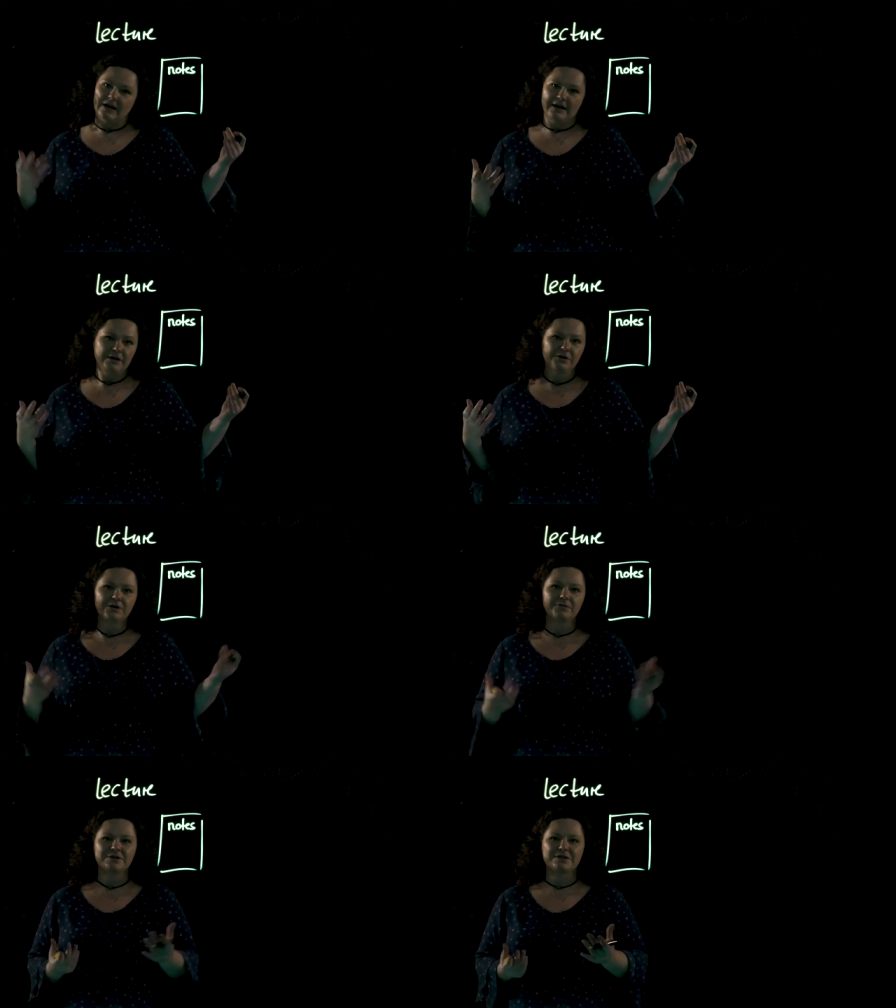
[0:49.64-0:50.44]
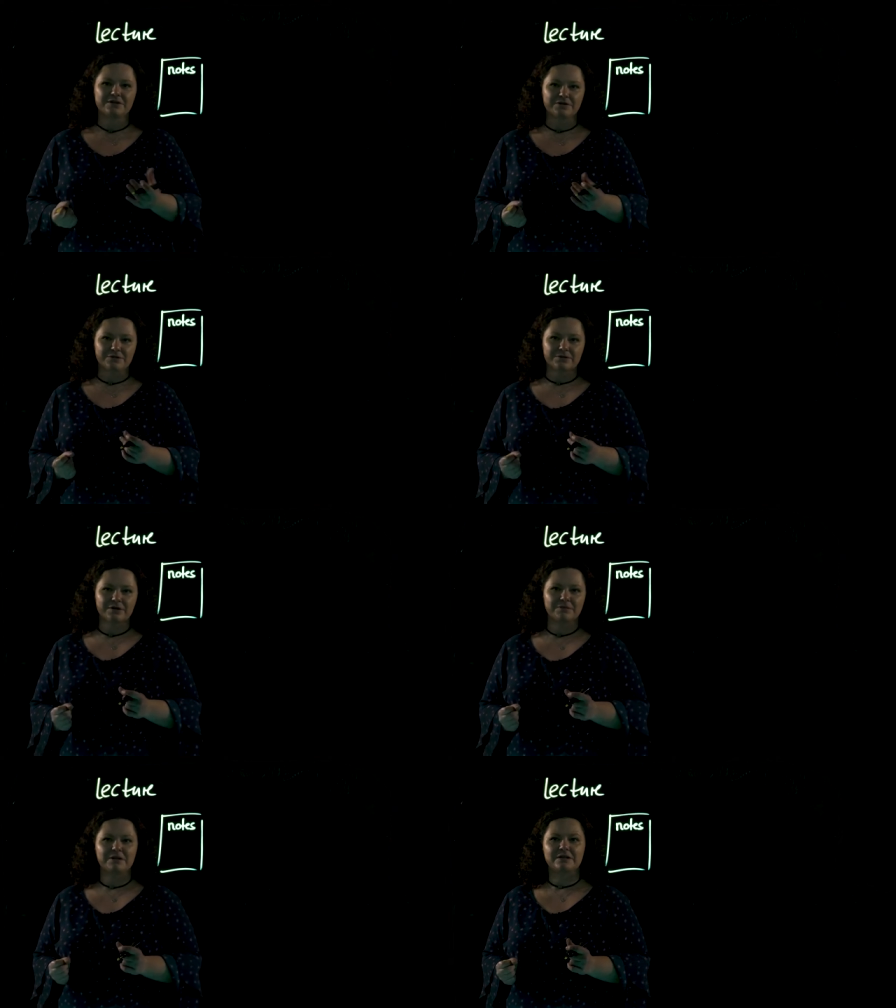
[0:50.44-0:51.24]
any university
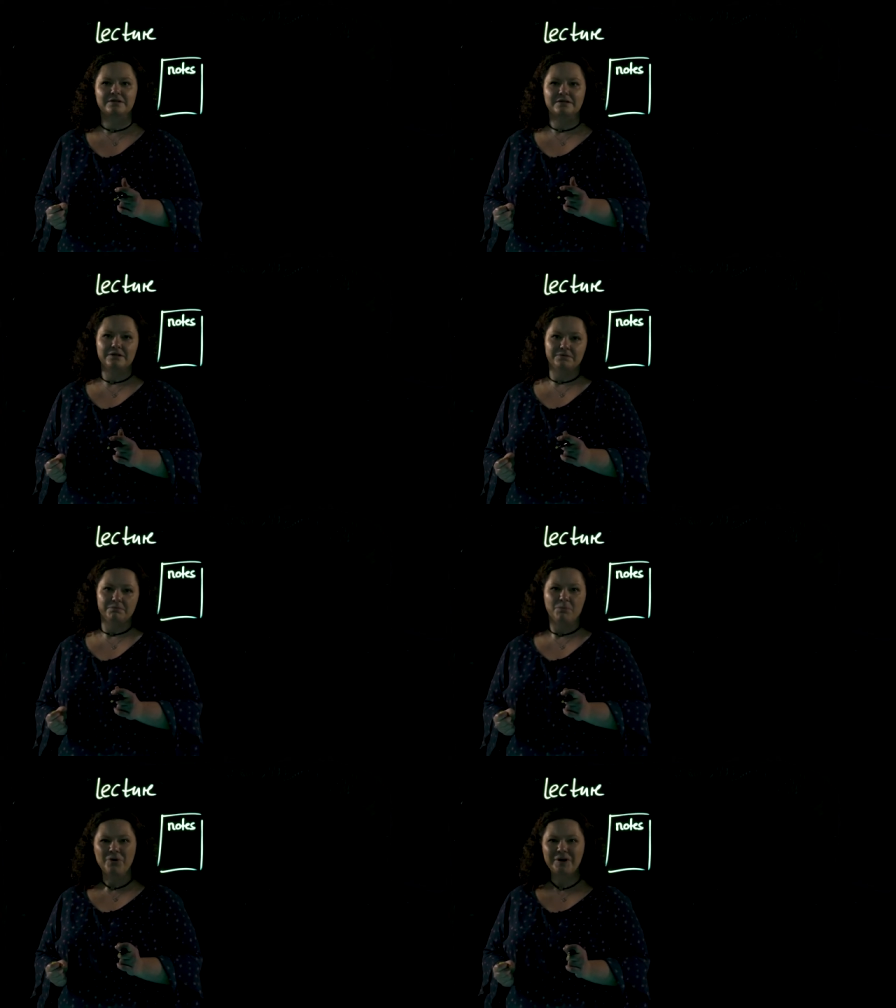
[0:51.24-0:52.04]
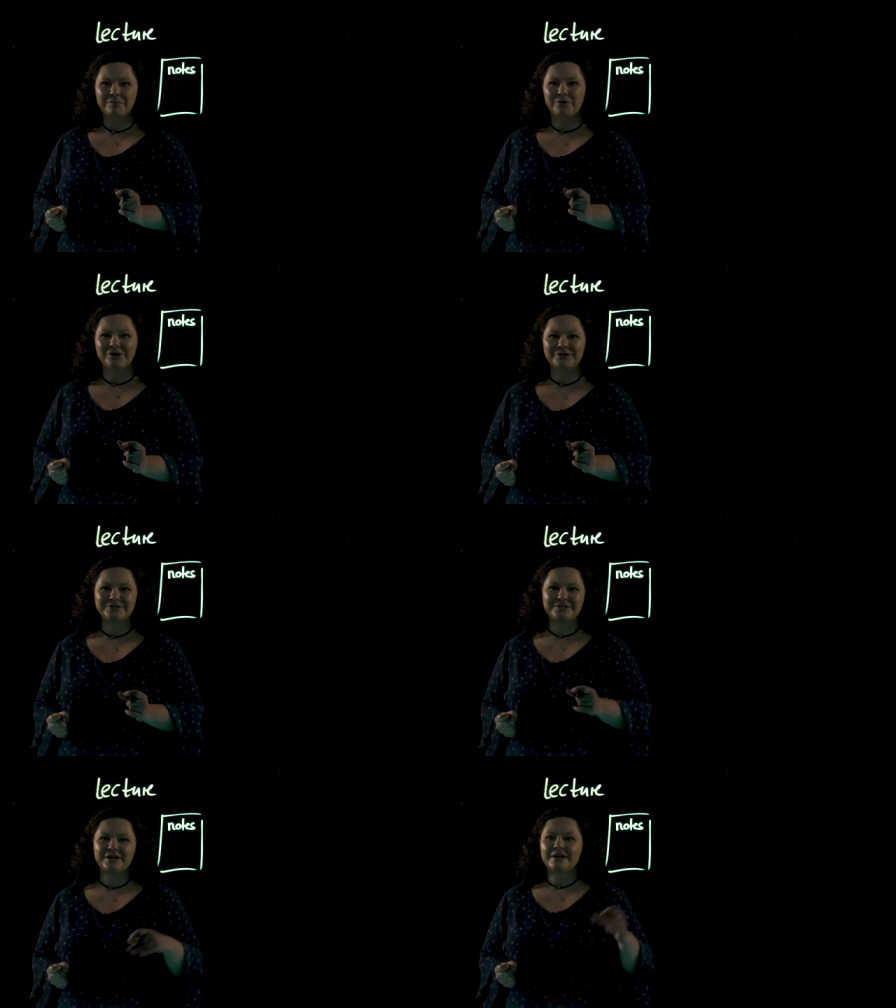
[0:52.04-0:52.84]
student, but it's even more
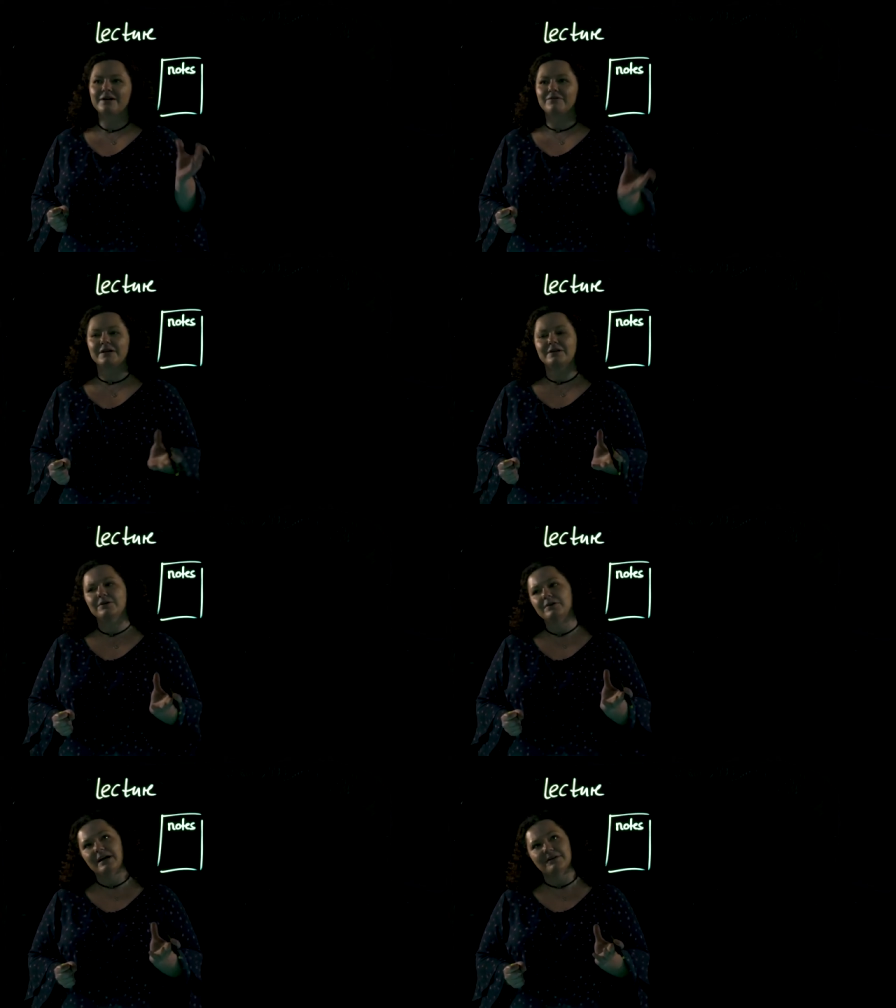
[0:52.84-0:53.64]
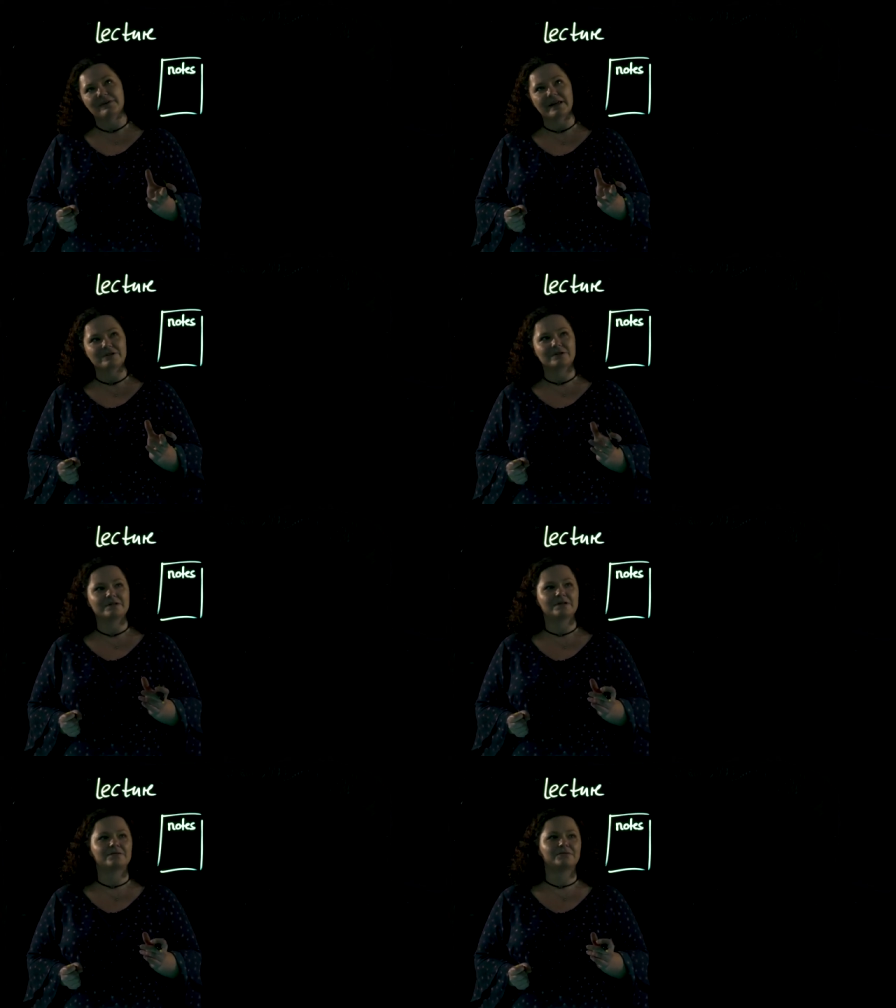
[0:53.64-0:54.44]
important when you have
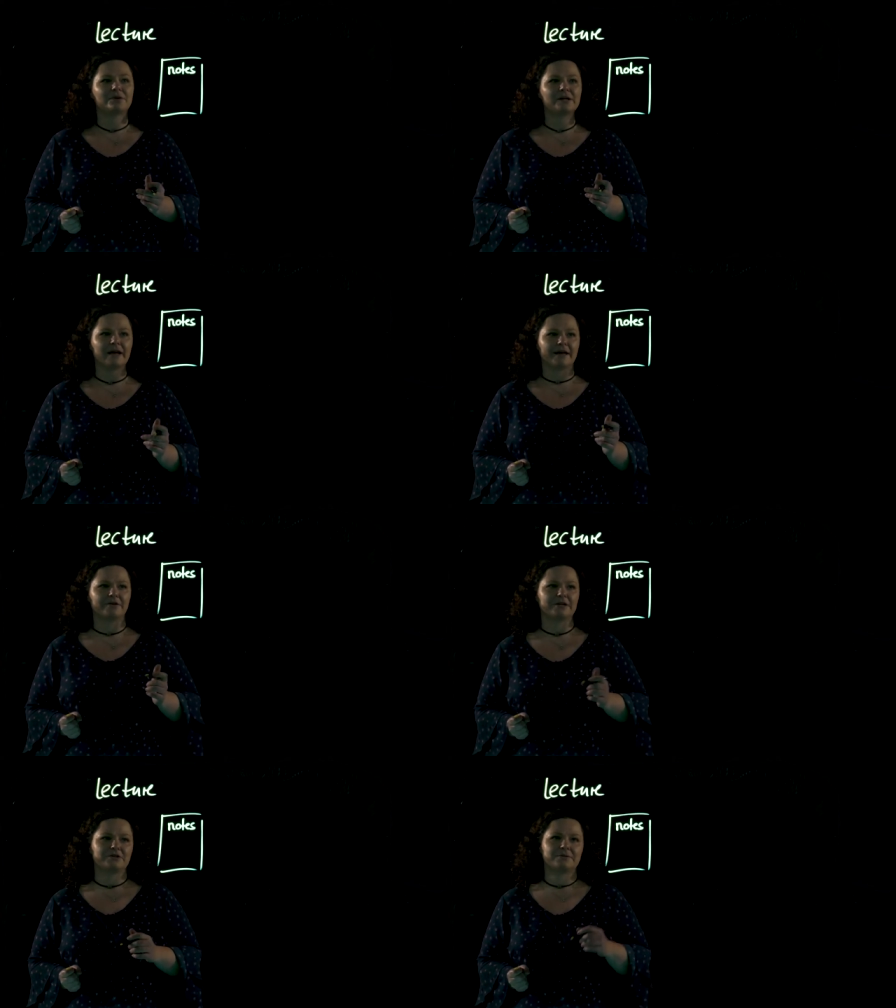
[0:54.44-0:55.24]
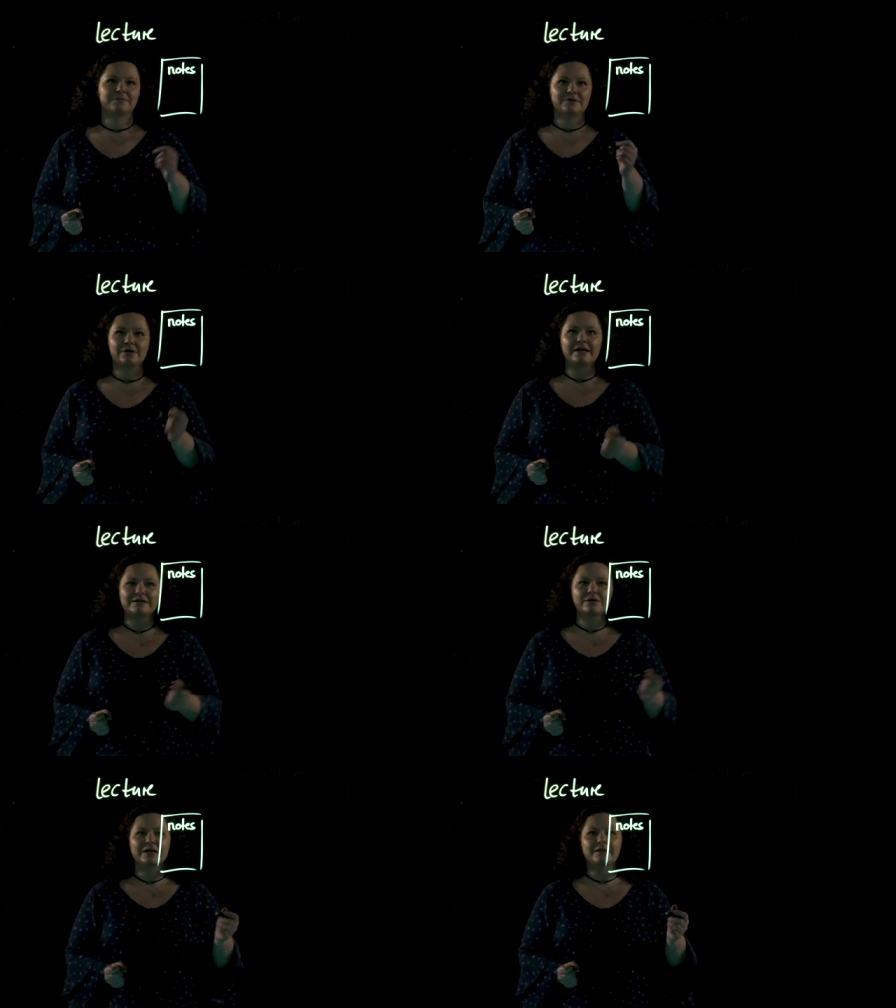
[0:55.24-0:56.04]
lectures in a foreign language. So
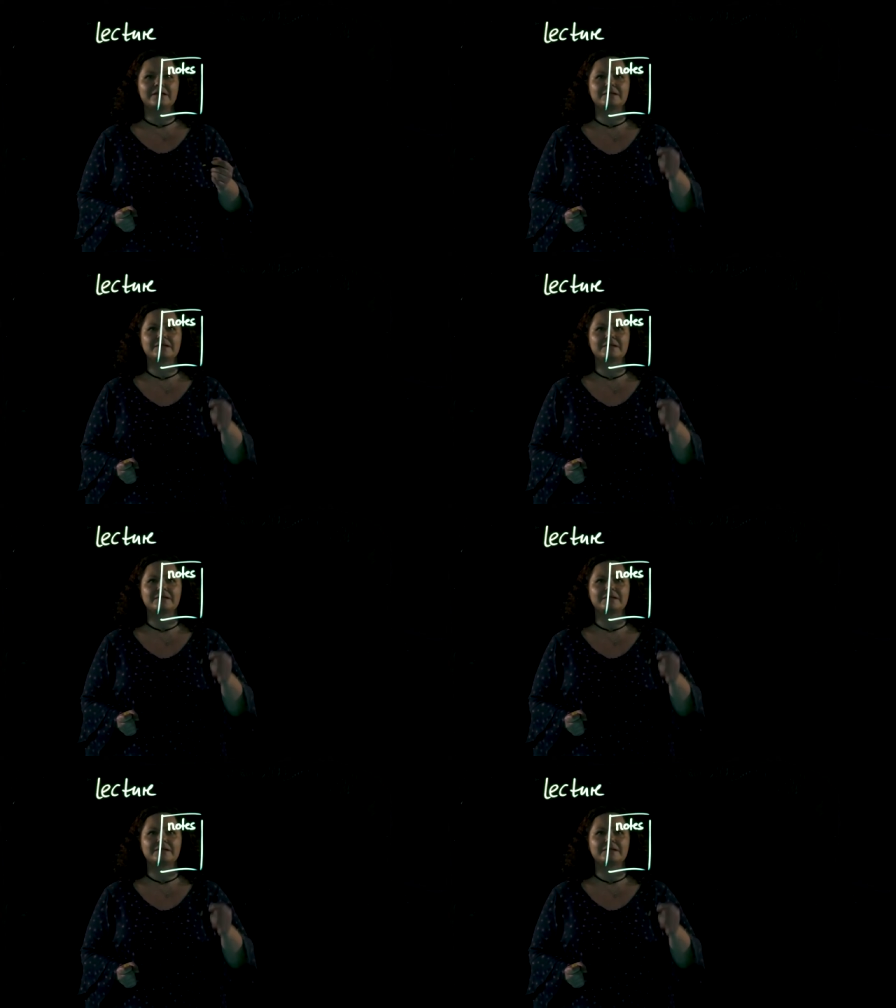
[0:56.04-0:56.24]
let's look at